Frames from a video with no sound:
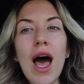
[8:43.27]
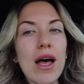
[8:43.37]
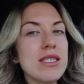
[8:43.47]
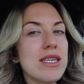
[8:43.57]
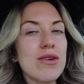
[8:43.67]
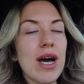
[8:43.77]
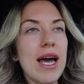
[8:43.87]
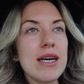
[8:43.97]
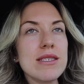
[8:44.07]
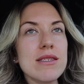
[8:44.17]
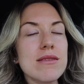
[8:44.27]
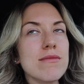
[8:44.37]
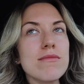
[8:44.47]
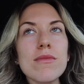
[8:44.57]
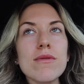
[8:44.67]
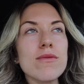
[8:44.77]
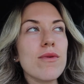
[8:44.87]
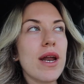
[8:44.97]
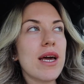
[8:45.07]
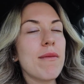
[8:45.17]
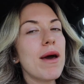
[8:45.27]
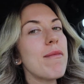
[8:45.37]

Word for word: I'll see you guys when I get my